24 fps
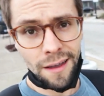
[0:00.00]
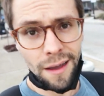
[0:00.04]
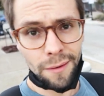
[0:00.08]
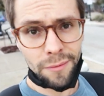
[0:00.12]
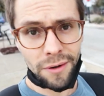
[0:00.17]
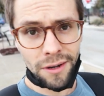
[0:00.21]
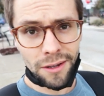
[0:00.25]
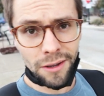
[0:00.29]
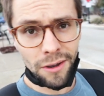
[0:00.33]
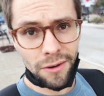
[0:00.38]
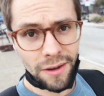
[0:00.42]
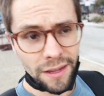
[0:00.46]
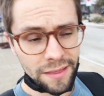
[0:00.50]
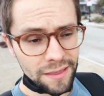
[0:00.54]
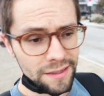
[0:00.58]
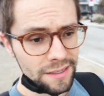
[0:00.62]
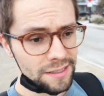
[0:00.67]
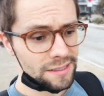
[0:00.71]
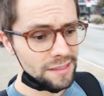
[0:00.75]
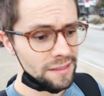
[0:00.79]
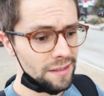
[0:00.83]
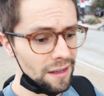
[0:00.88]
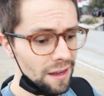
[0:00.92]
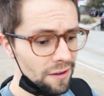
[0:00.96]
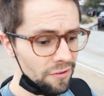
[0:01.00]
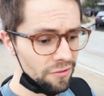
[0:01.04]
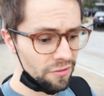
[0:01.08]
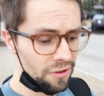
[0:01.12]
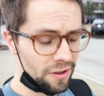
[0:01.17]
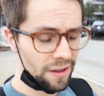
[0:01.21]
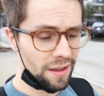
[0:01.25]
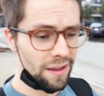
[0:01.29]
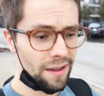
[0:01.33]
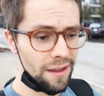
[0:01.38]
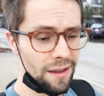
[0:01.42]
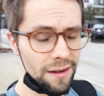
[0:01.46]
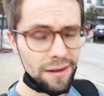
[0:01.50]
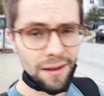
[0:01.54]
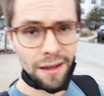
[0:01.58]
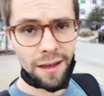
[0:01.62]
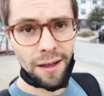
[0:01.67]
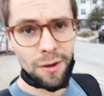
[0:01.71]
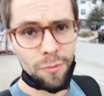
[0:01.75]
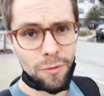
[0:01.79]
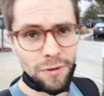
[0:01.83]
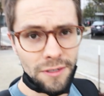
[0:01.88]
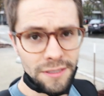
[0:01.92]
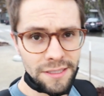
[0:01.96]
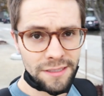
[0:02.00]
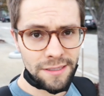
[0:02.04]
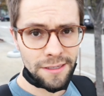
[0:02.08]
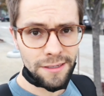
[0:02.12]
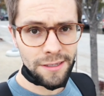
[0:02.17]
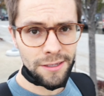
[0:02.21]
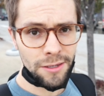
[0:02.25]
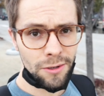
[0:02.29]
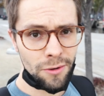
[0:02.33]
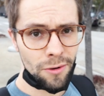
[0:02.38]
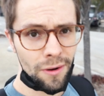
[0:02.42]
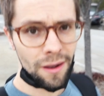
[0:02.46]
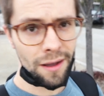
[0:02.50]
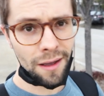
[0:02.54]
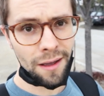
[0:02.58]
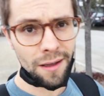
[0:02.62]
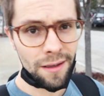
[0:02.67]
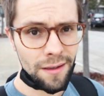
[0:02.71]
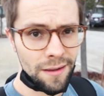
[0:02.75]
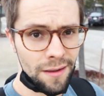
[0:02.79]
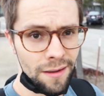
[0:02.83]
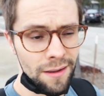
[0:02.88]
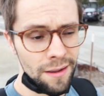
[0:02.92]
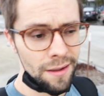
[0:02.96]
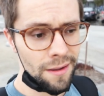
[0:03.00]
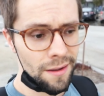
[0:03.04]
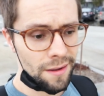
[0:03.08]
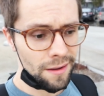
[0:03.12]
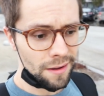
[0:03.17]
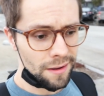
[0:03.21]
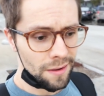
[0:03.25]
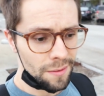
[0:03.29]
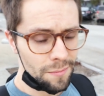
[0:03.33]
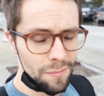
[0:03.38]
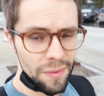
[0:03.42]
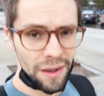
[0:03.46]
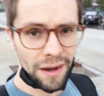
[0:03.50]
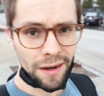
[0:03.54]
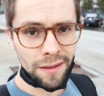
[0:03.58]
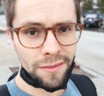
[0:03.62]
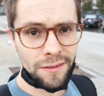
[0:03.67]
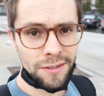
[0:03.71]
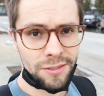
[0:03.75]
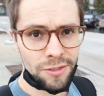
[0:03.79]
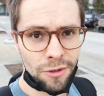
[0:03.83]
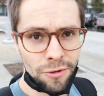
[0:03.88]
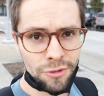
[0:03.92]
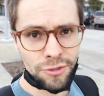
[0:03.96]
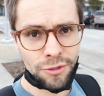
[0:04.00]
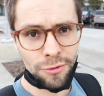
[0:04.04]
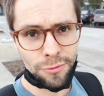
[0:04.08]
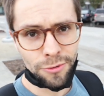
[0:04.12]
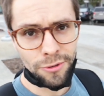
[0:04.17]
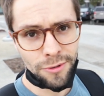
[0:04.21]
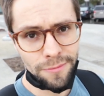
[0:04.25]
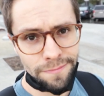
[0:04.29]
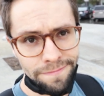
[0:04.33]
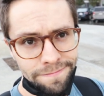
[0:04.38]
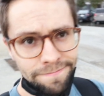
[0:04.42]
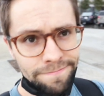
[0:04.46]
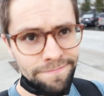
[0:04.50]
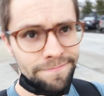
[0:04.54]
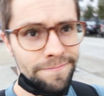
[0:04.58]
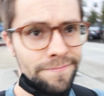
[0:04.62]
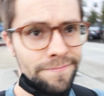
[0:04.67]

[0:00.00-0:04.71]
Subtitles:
I'm gonna go get this stuff and we'll see you back in the social room.